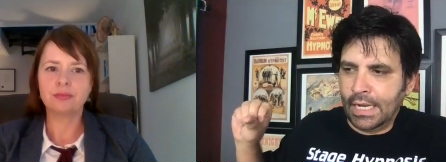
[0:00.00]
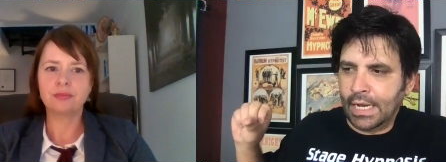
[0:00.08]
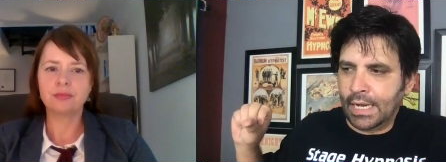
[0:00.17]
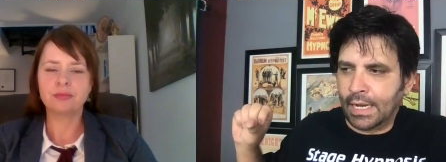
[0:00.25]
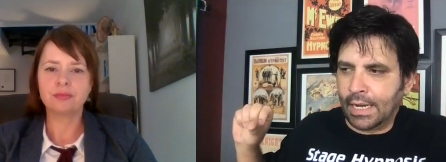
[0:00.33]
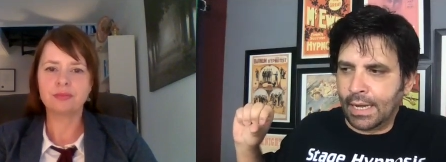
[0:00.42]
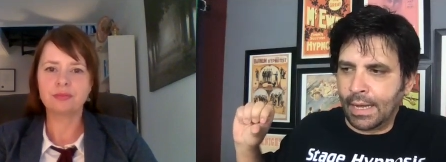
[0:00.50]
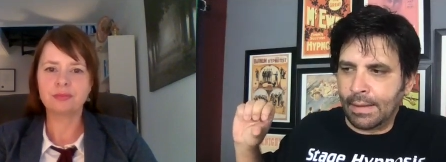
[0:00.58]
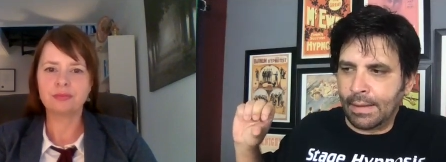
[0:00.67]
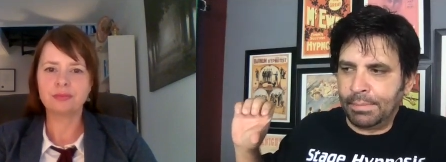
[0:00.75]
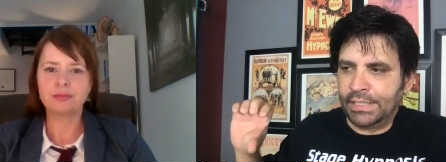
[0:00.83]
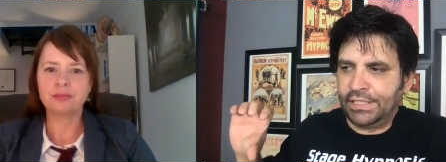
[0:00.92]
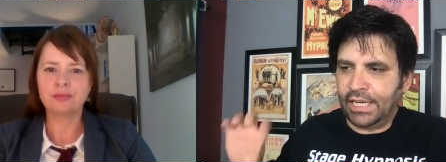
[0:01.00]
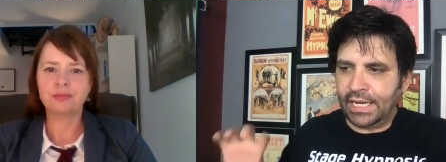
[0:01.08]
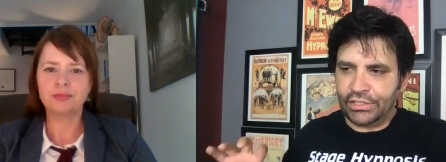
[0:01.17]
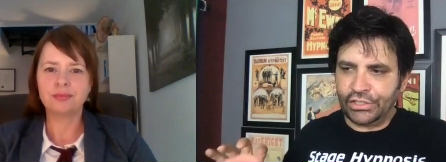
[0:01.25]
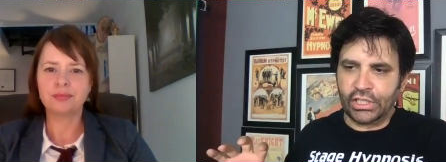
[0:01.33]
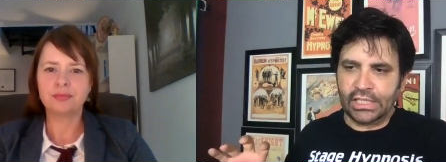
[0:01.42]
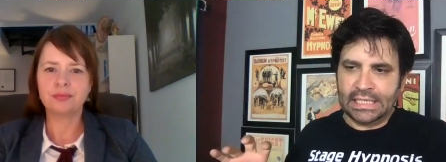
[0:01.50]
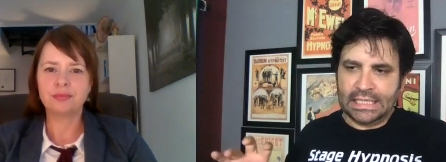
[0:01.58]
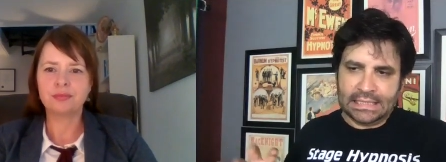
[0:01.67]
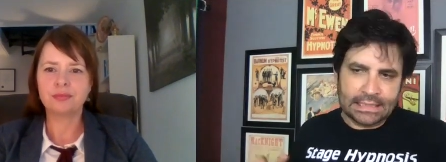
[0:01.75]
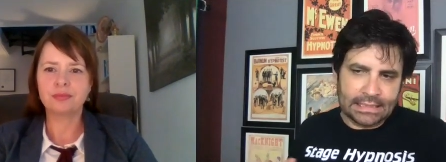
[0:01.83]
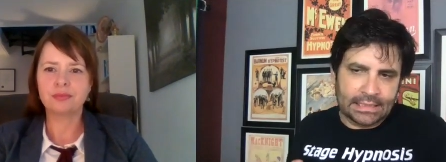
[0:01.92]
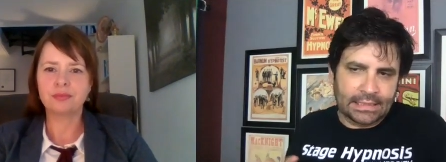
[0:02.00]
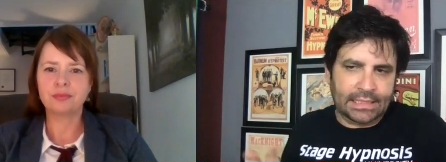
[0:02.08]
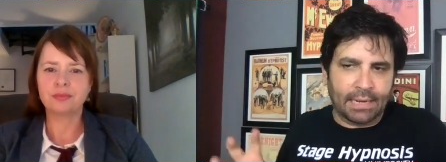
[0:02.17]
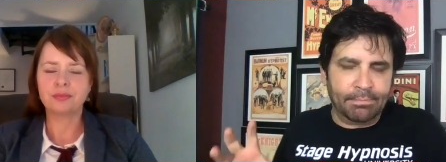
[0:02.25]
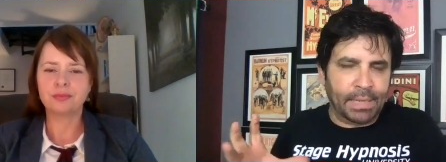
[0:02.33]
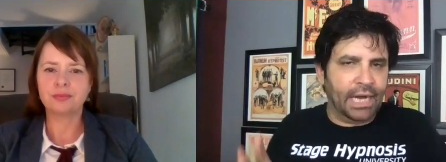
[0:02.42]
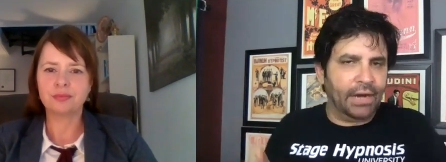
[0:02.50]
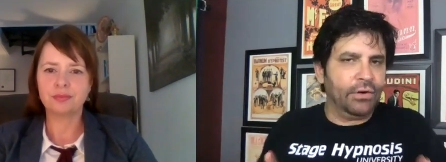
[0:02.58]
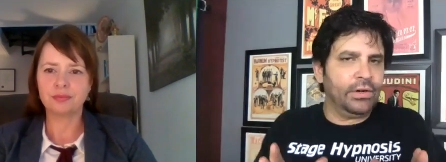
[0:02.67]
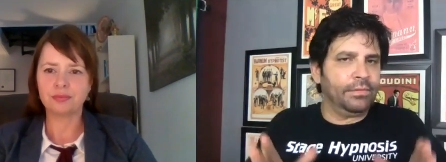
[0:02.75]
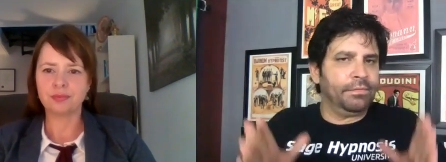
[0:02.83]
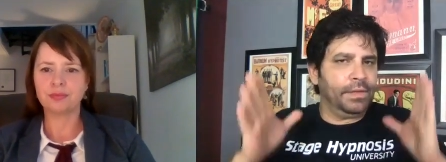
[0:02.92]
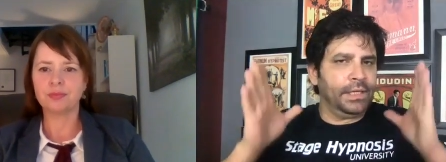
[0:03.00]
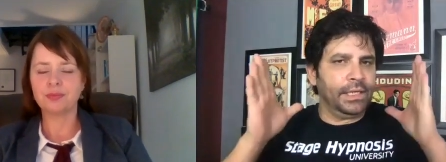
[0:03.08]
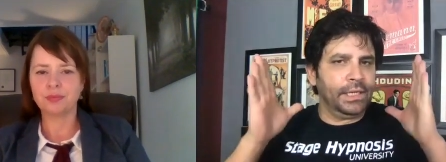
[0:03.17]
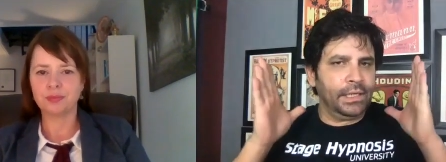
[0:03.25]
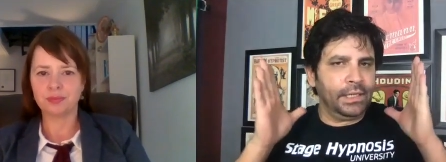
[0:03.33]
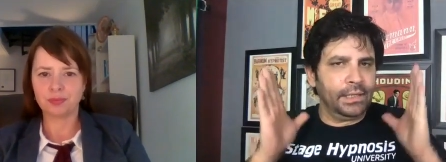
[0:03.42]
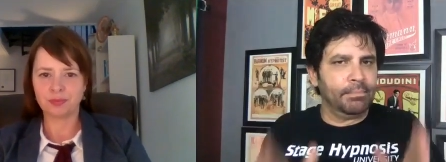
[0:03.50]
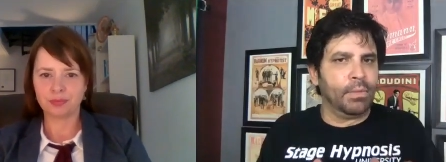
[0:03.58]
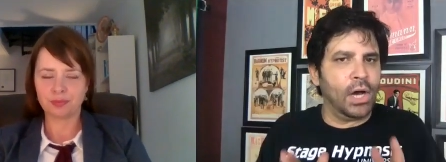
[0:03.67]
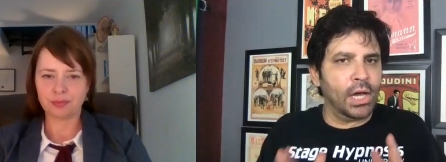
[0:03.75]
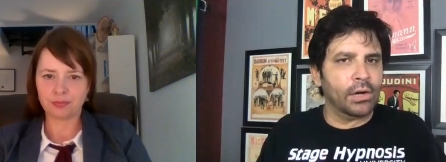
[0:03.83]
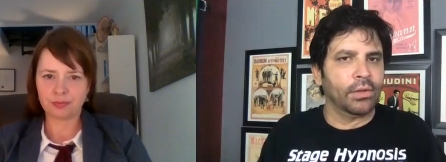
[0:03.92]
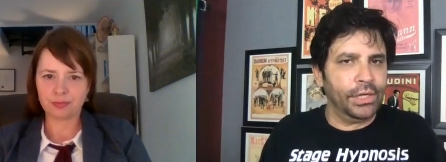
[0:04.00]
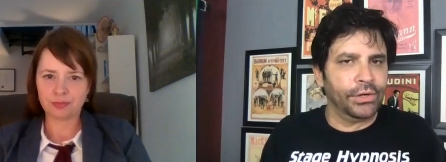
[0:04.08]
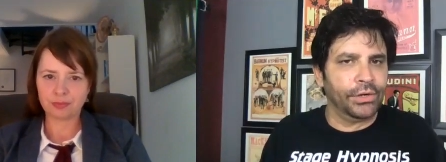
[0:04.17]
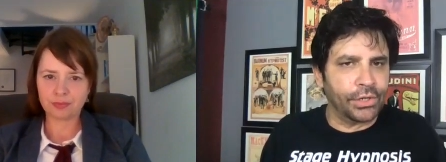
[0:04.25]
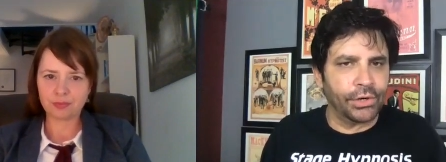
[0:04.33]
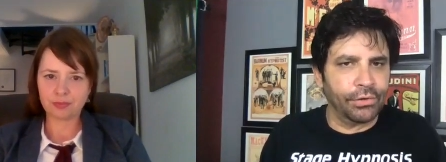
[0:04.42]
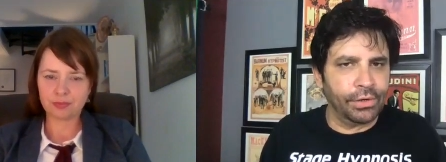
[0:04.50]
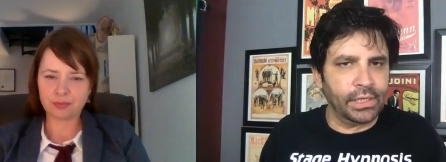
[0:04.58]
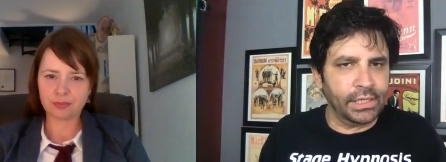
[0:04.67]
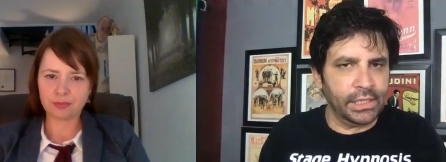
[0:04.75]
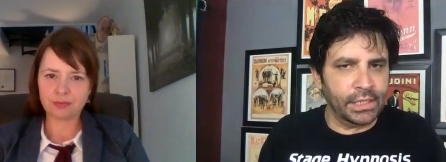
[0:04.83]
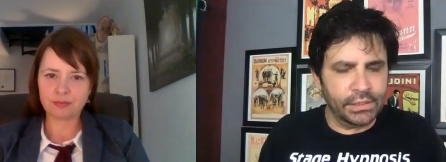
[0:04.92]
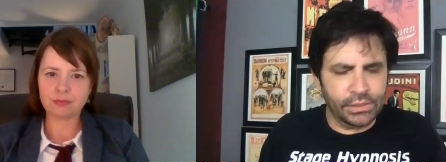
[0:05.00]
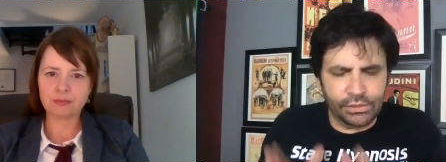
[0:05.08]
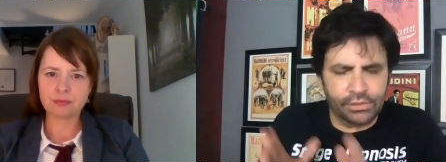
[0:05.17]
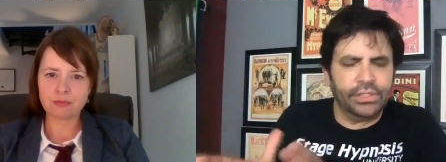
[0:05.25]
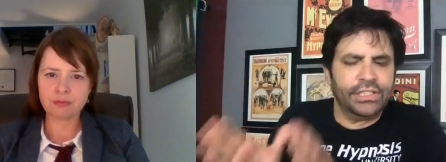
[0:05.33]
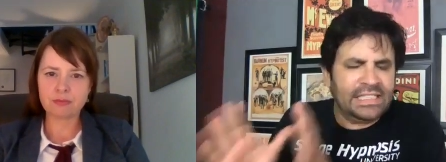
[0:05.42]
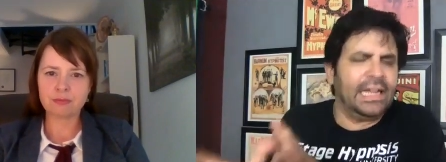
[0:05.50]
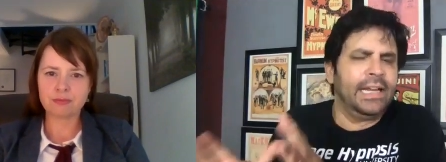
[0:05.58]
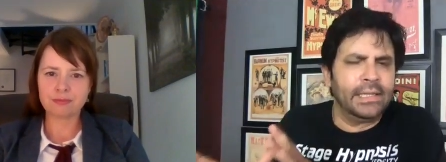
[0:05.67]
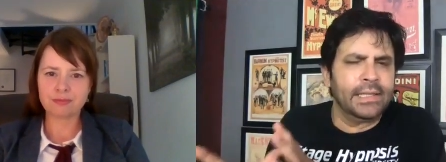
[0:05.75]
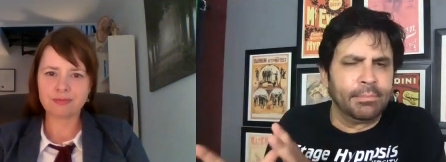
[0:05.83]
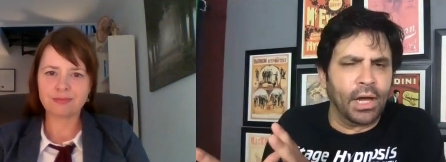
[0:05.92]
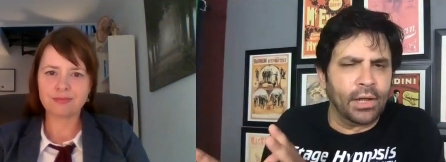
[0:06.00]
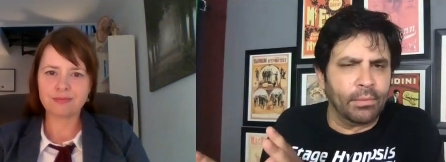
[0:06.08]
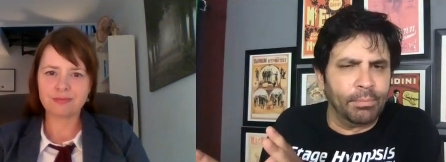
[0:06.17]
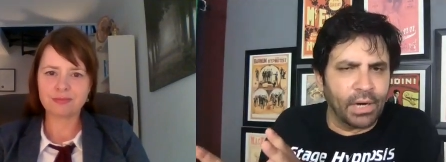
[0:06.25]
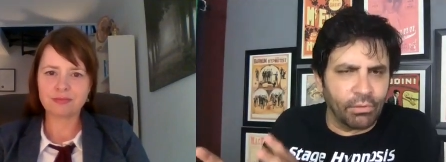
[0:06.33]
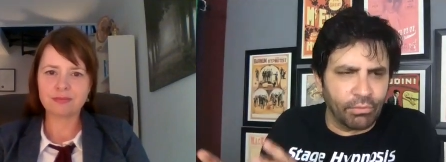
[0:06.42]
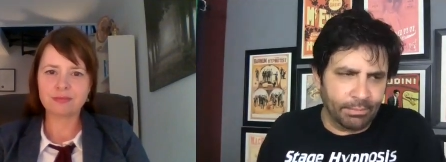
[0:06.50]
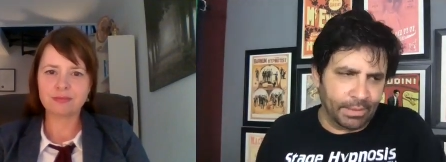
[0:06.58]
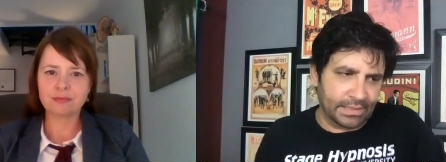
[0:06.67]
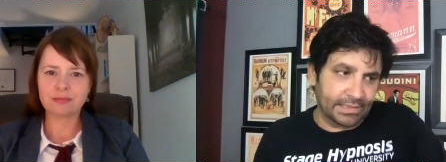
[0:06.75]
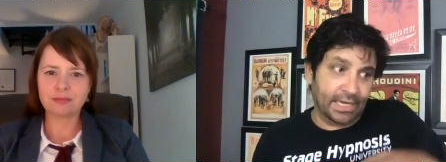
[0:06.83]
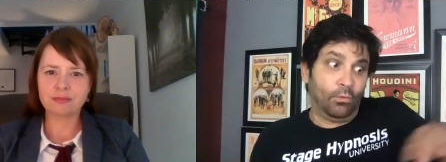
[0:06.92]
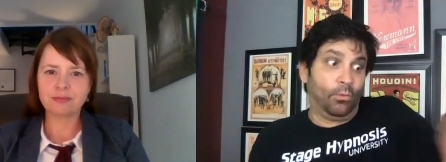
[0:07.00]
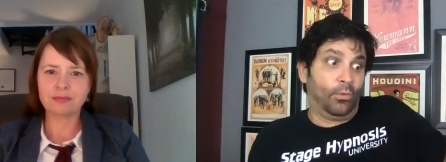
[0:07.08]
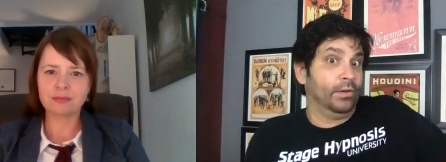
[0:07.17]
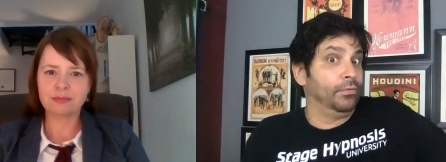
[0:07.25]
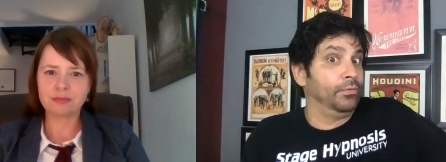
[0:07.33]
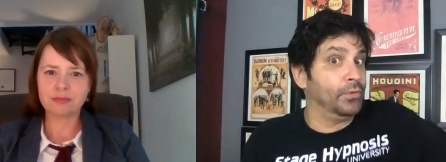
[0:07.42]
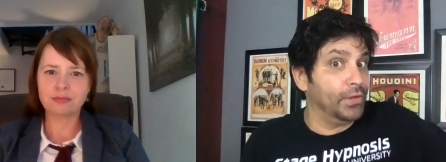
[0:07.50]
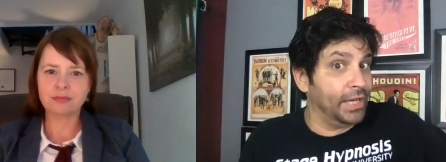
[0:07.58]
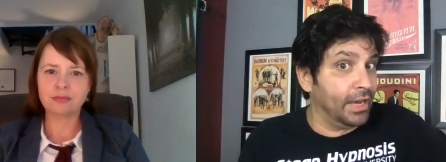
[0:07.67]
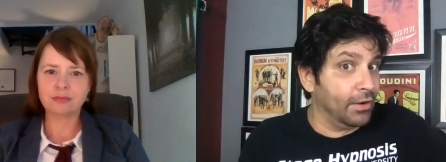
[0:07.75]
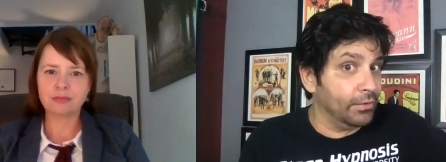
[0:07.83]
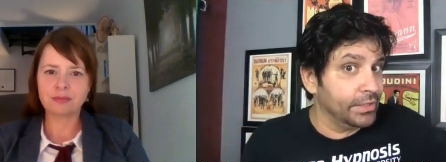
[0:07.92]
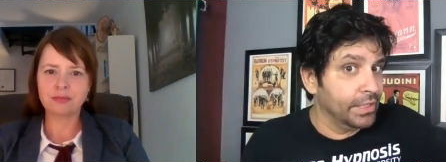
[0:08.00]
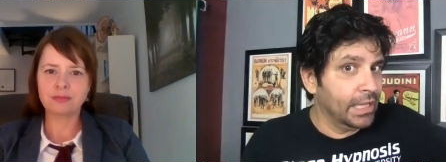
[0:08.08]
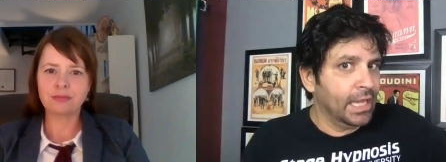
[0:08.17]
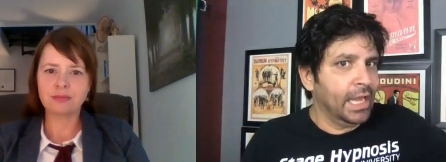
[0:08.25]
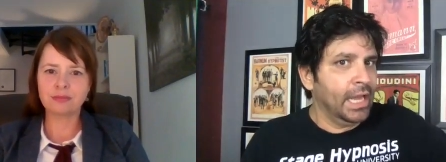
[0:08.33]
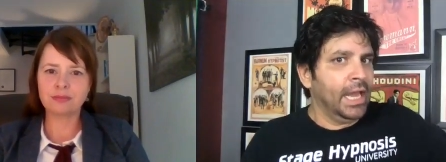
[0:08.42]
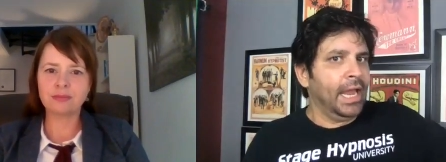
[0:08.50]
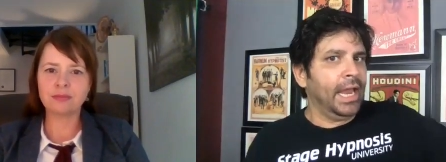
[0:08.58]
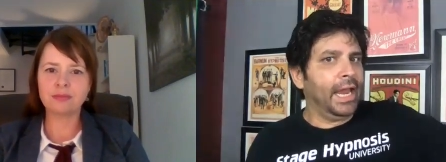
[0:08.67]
Speaker 1: uh, potentially step out of the the model that you're currently in. You are staying in the model partway, but take one foot out mm.